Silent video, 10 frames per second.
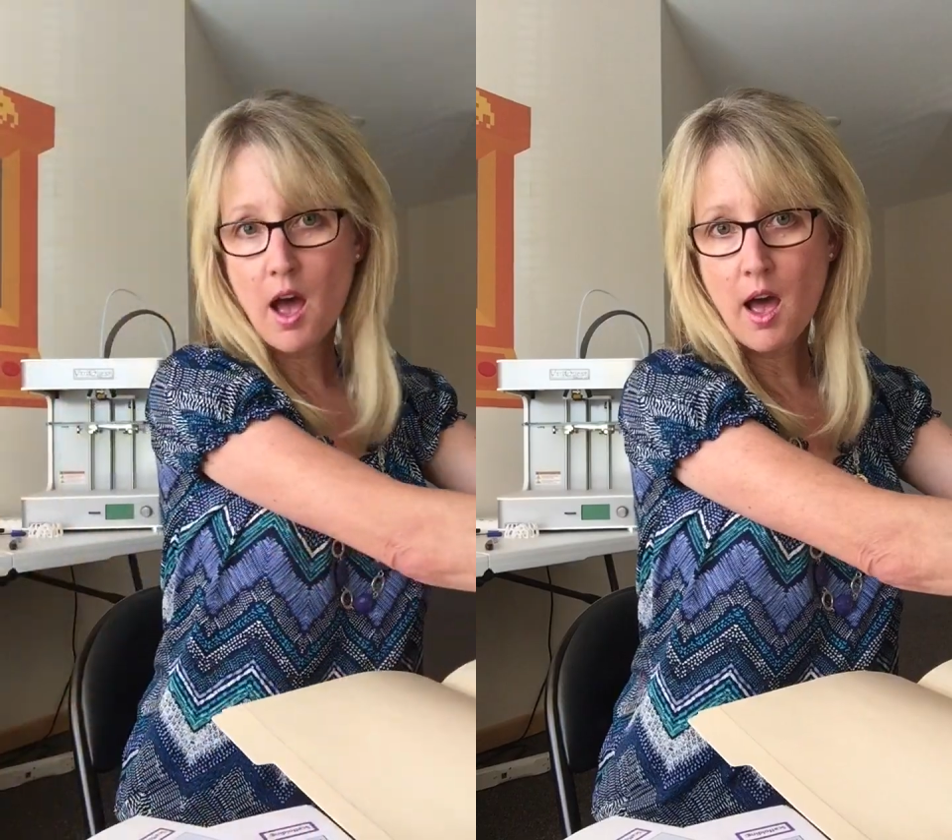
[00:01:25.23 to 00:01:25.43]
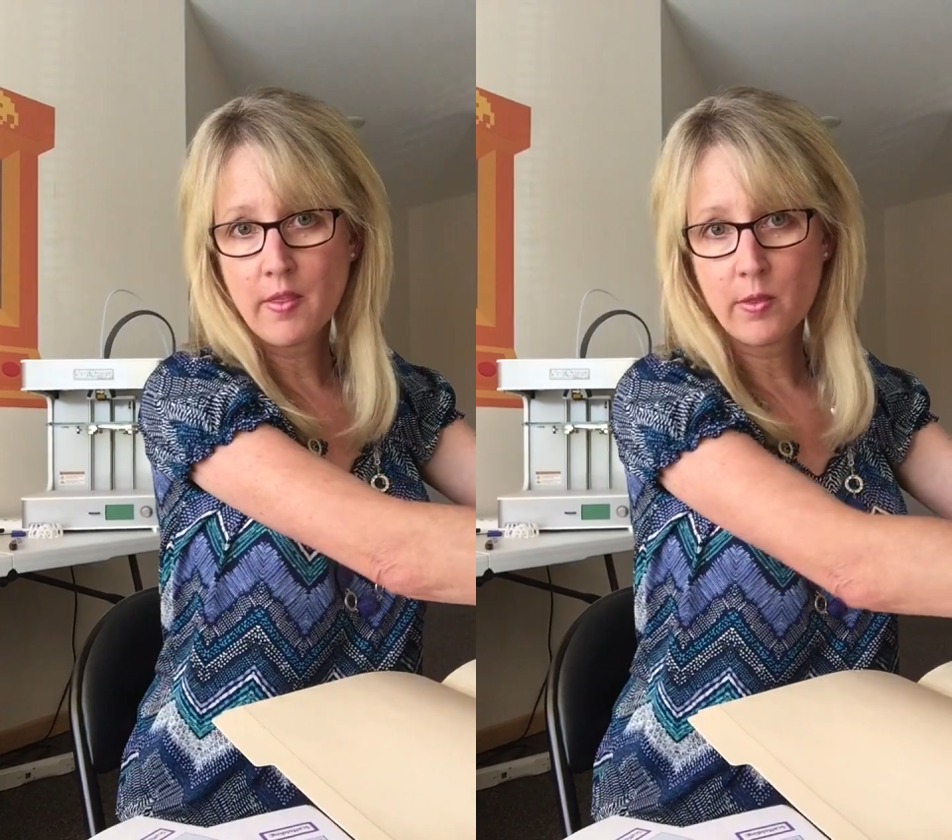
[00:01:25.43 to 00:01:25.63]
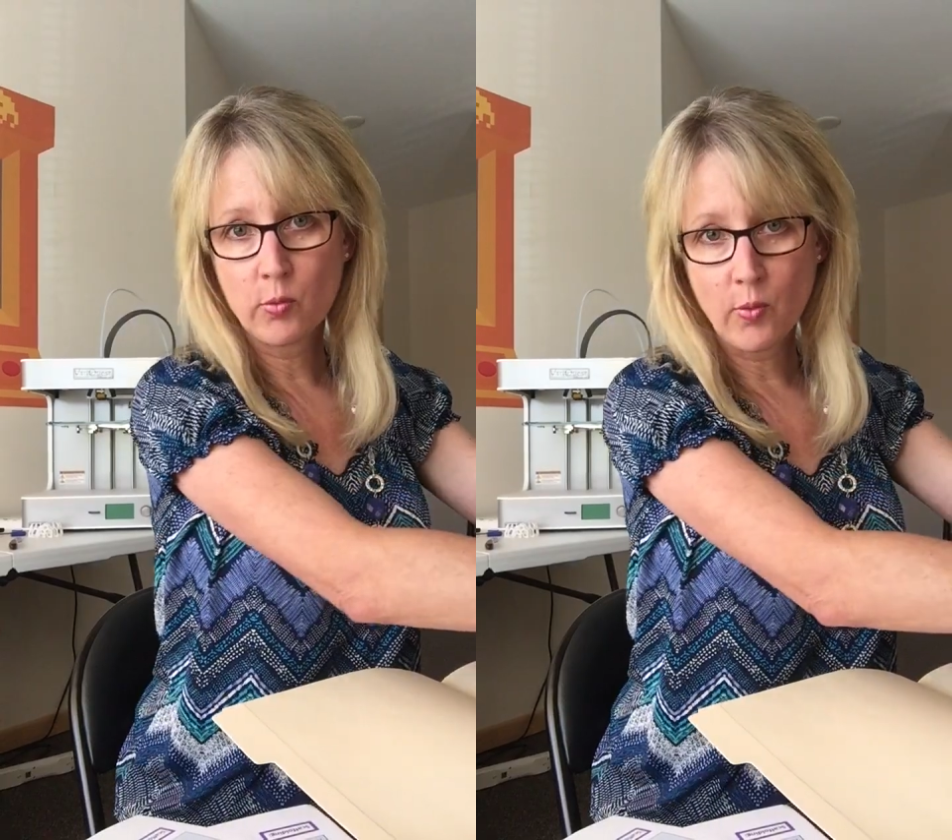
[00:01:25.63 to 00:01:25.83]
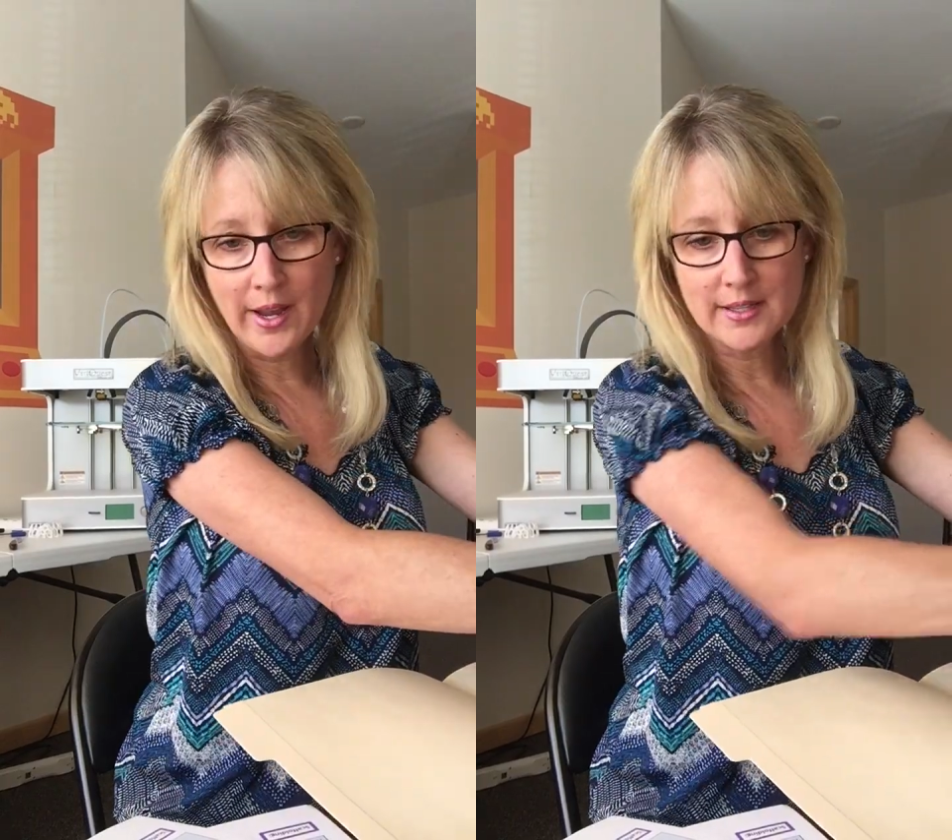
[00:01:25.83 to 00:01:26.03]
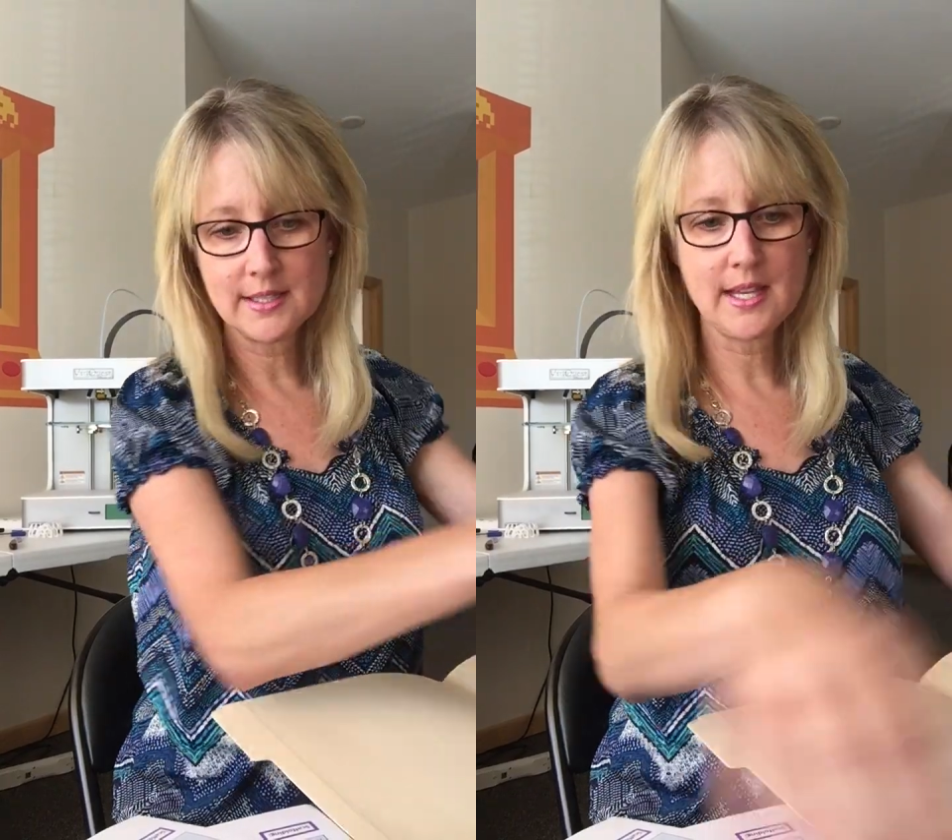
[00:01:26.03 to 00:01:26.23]
on the
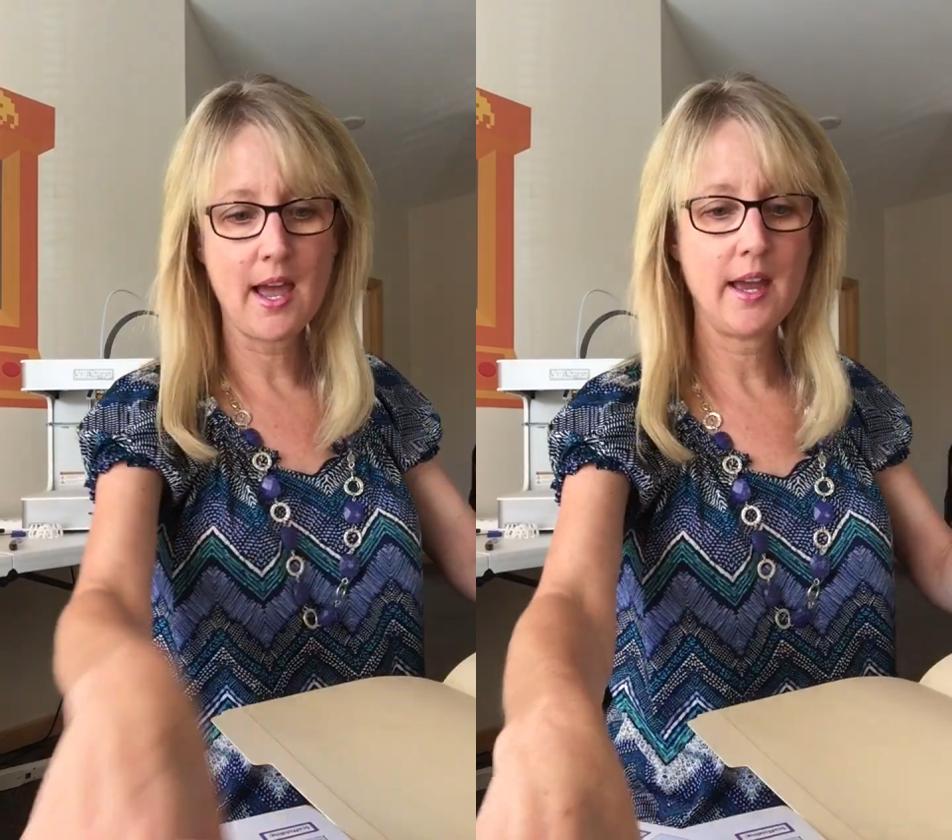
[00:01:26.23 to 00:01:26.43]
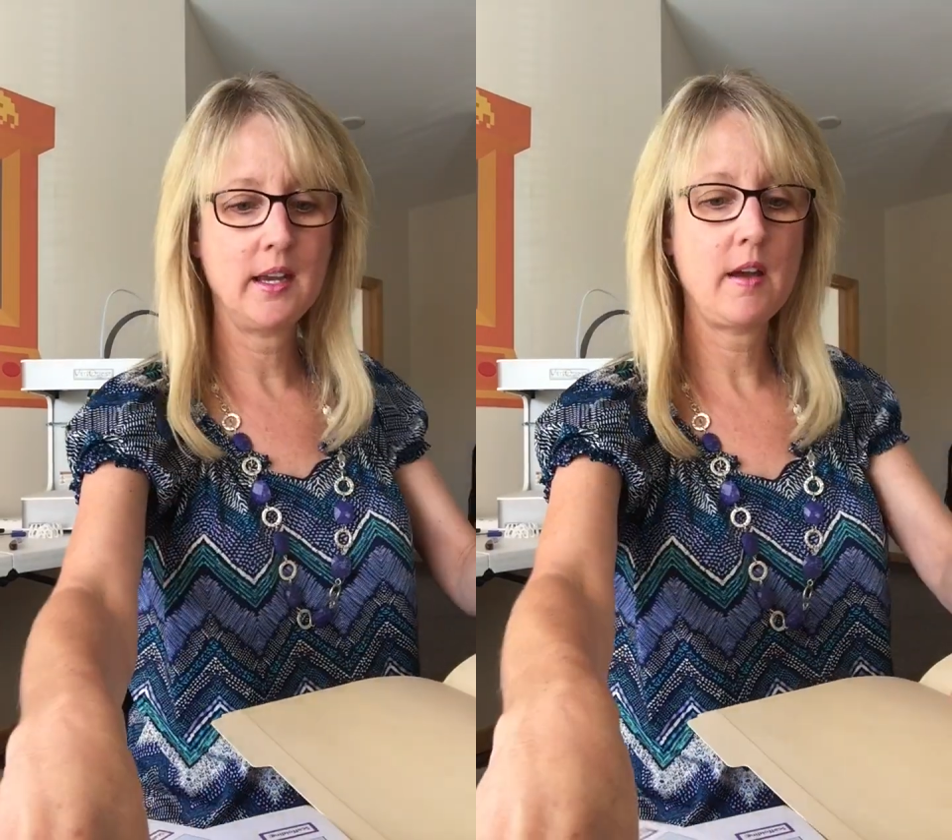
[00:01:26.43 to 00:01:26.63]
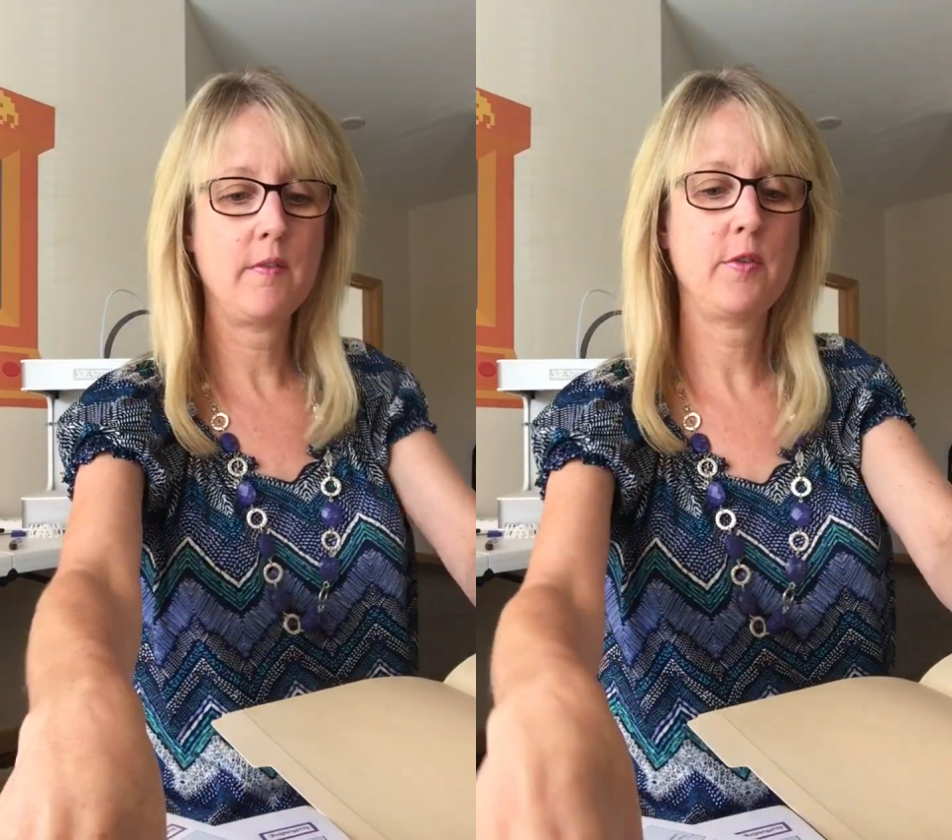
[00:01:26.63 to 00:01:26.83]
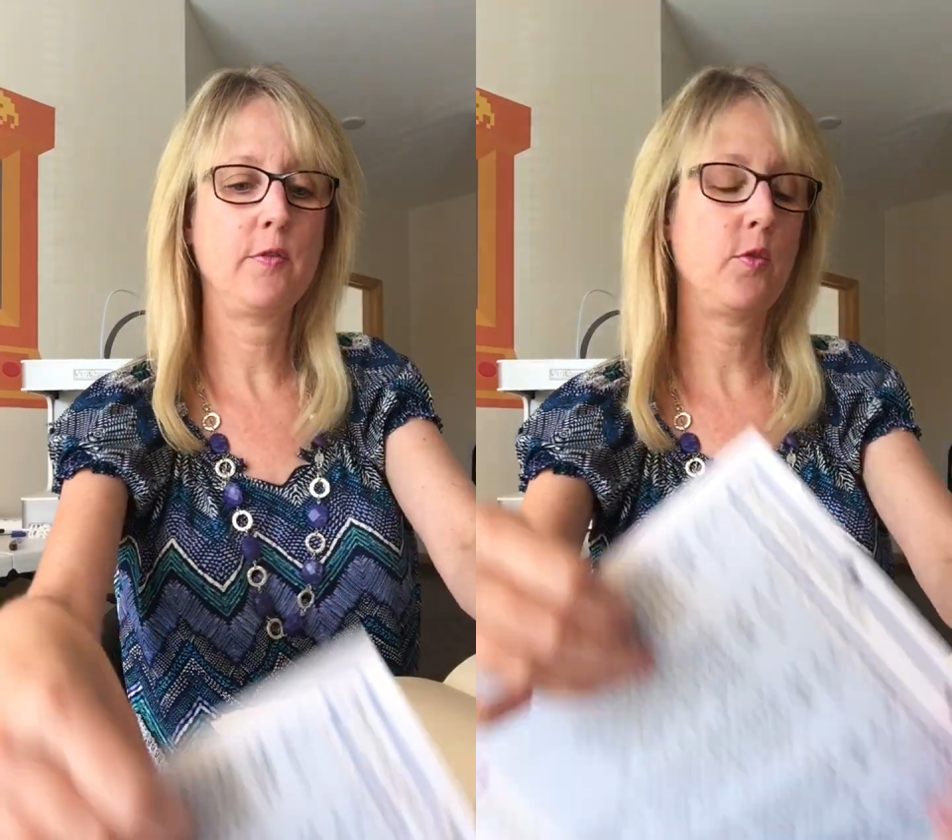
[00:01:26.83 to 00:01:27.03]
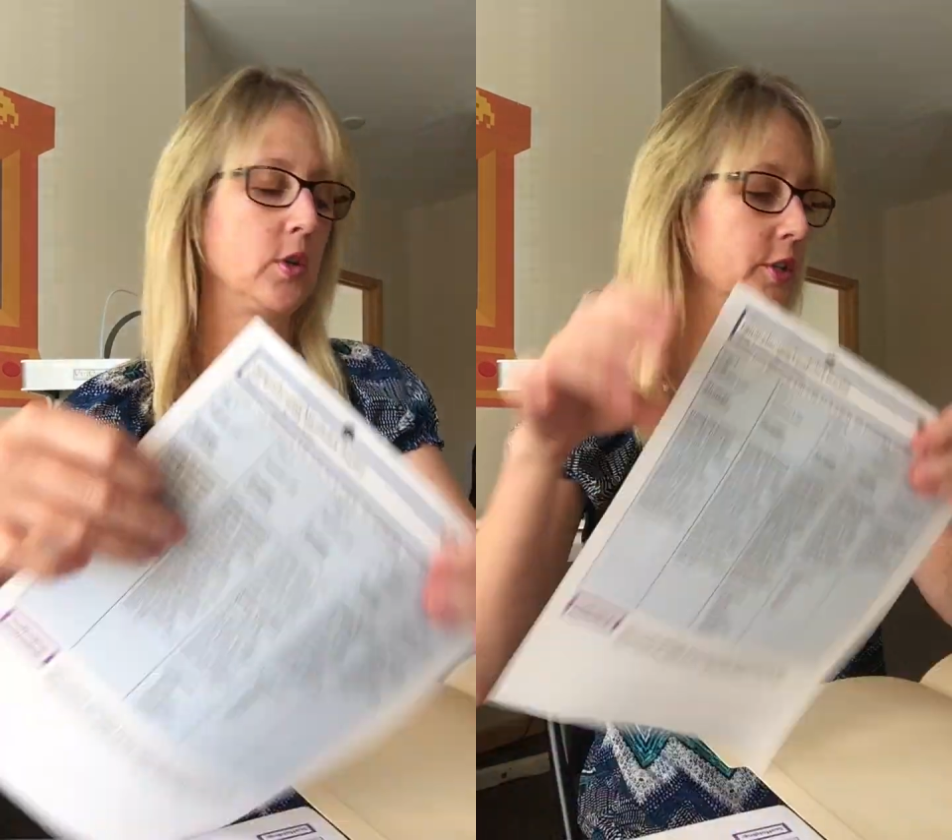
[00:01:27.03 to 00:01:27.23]
right side of the
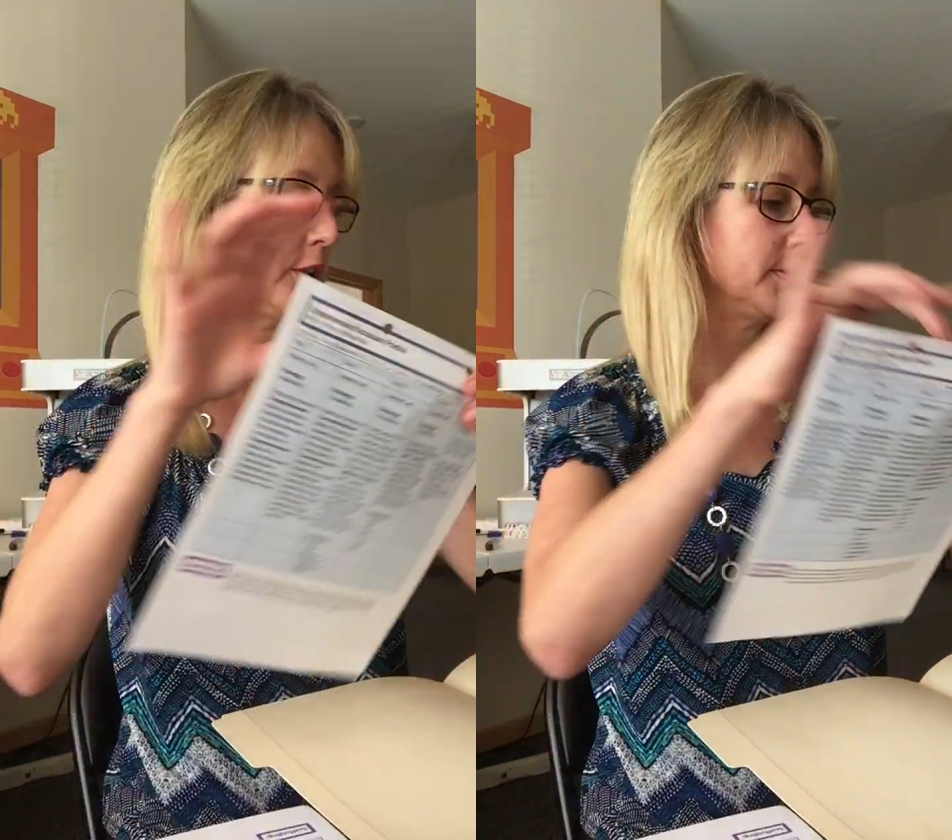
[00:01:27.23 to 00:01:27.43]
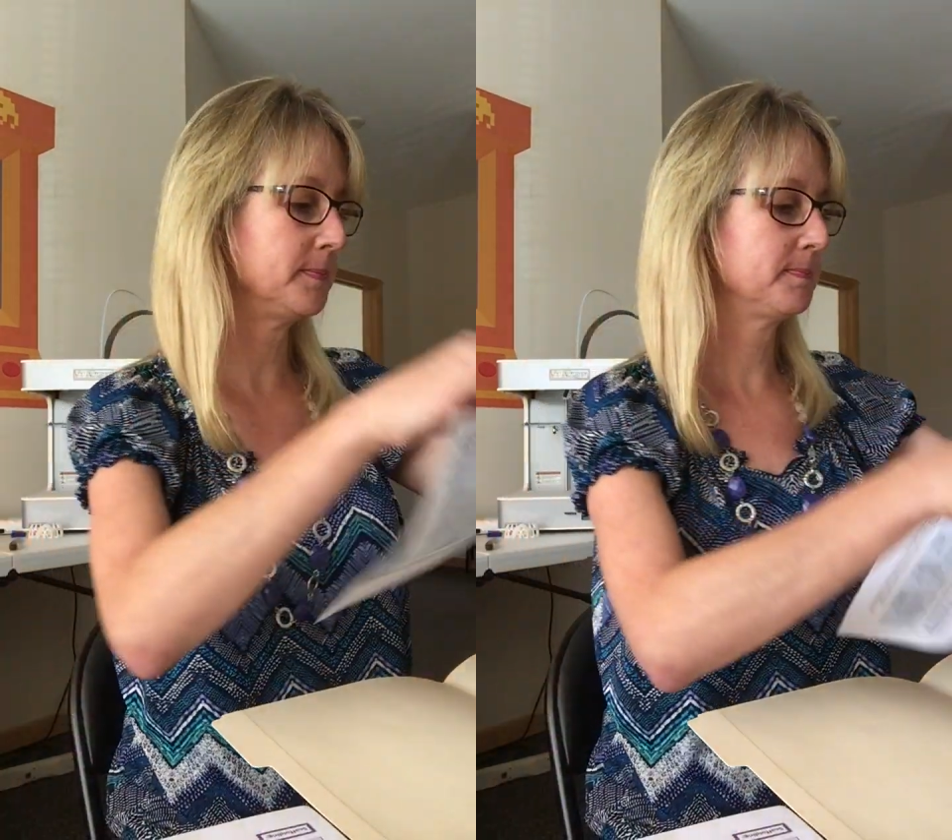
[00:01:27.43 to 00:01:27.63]
folder.